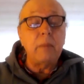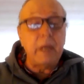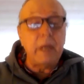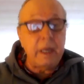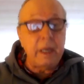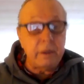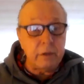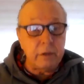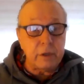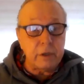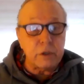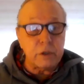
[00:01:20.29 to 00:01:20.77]

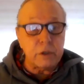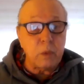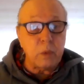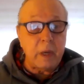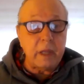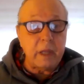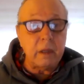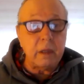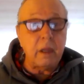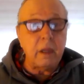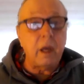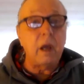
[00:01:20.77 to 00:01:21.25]
in the
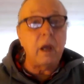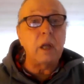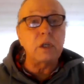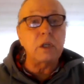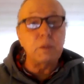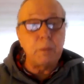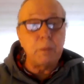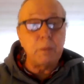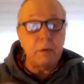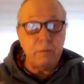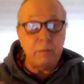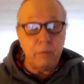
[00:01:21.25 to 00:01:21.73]
sweat
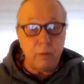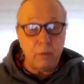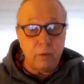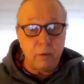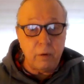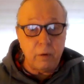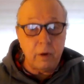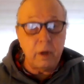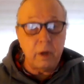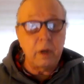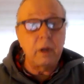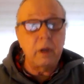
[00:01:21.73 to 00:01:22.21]
lodge
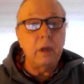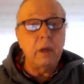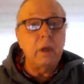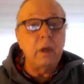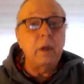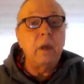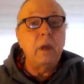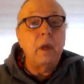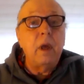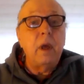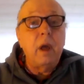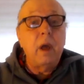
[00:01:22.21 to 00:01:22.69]
before
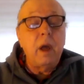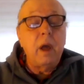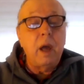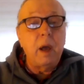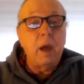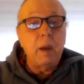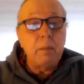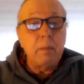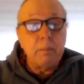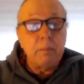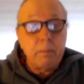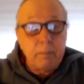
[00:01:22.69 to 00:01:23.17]

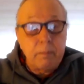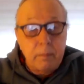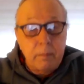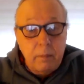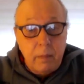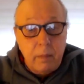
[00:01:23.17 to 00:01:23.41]
I'm